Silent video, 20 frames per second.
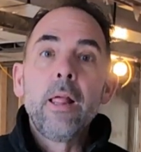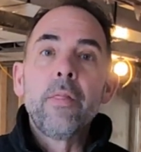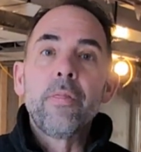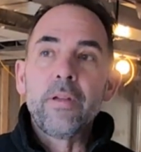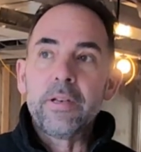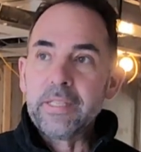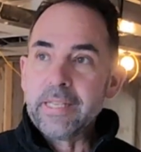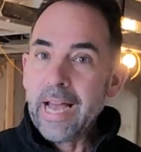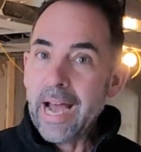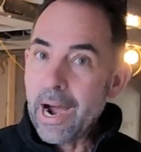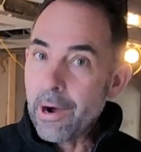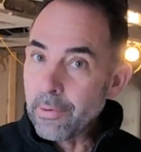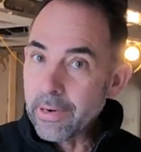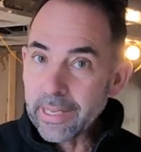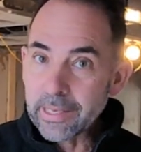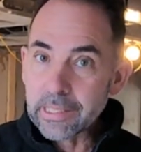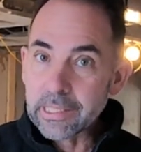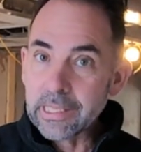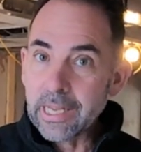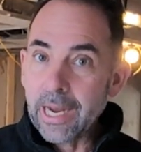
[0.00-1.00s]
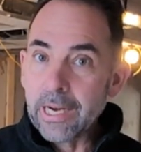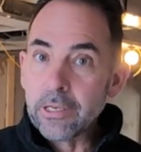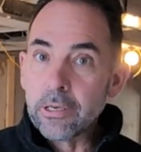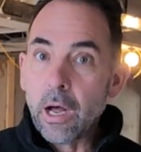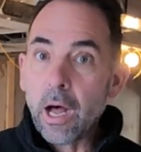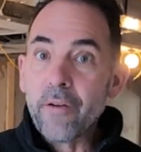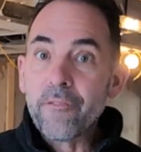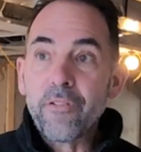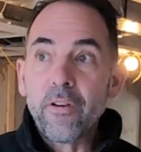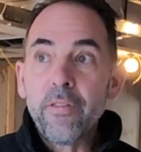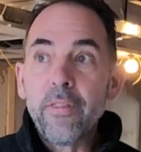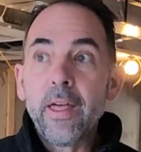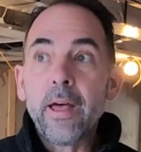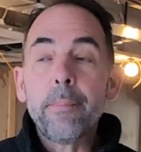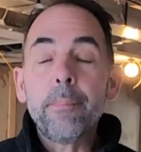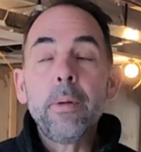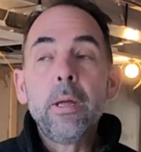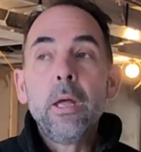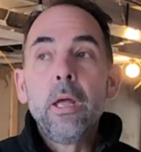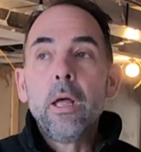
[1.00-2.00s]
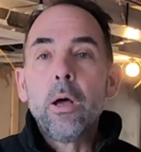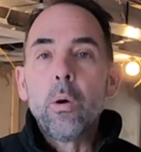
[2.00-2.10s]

The town has signed off on them.